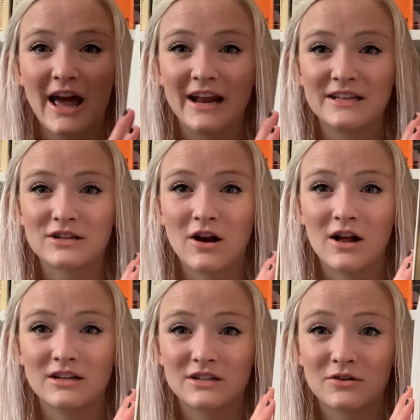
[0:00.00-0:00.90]
and it's
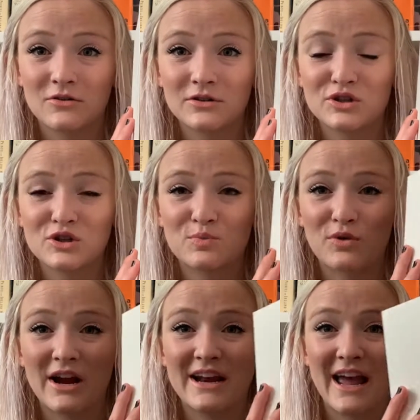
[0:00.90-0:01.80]
got gold
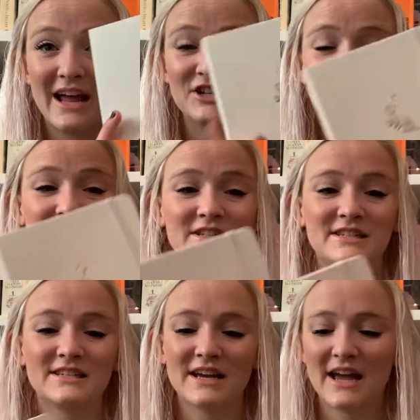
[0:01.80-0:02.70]
sprayed
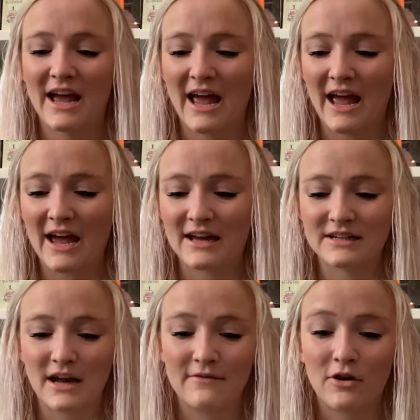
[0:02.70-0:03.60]
edges,
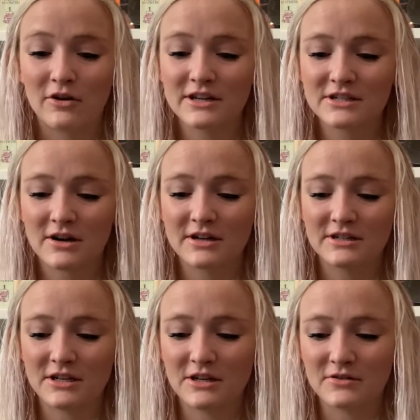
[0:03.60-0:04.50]
and I've already started
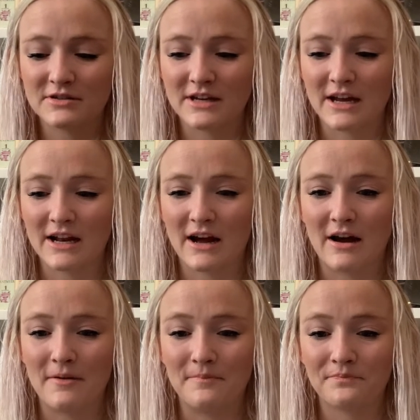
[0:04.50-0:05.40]
to use it.
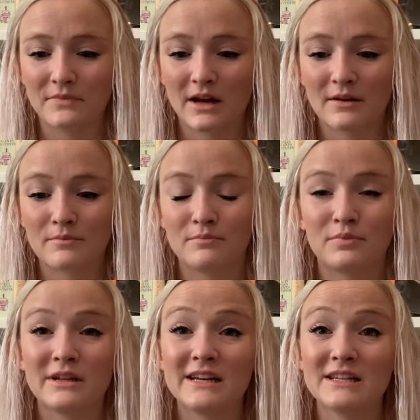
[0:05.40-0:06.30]

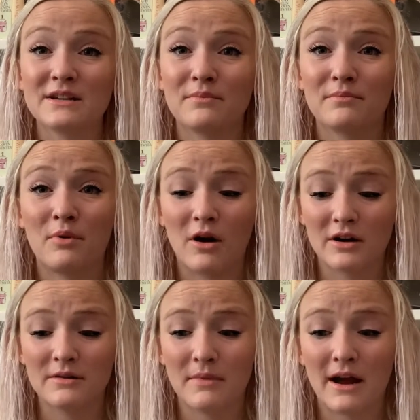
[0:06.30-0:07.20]
Please
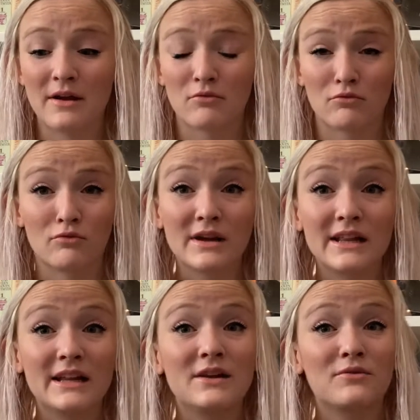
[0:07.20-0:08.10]
pardon my
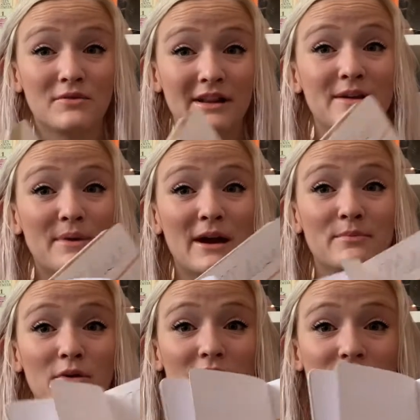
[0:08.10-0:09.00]
really, really bad
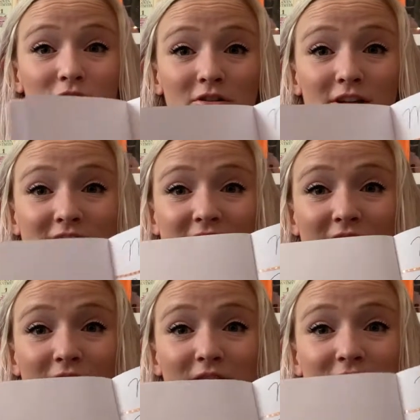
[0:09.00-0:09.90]
bullet journaling
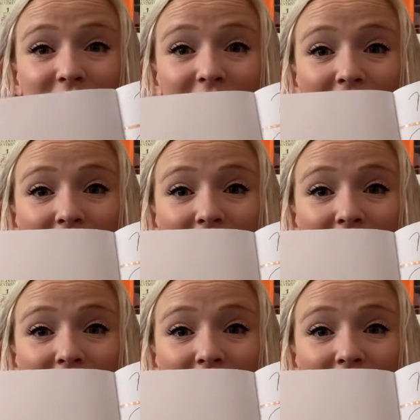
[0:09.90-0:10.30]
skills.